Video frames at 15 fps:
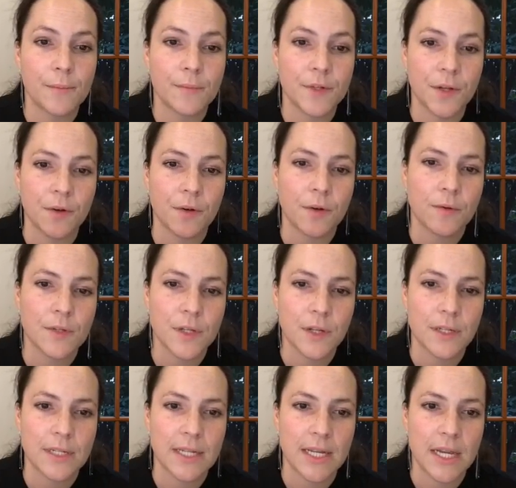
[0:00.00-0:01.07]
So it was
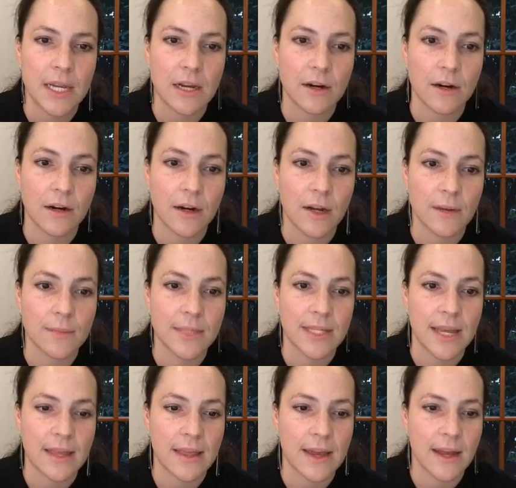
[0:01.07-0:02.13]
good to hear him
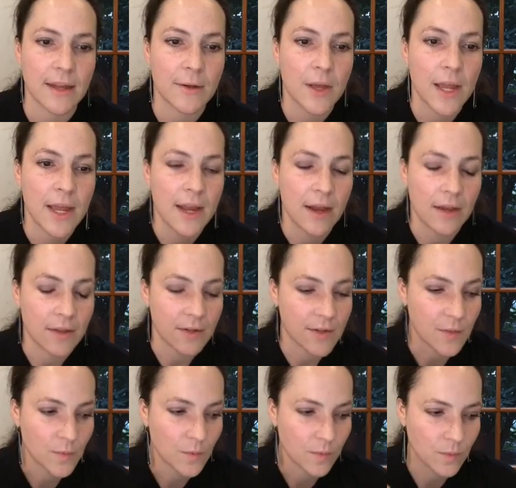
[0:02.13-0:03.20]
say that. And there's
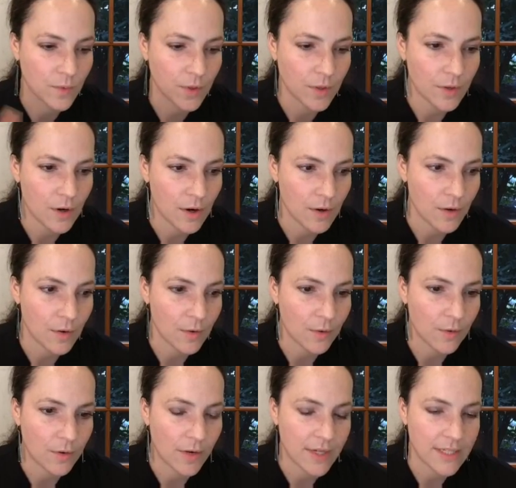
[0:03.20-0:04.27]
a good
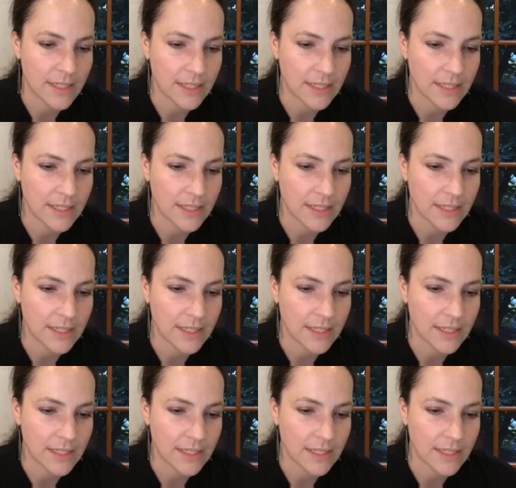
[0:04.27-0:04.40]
article, I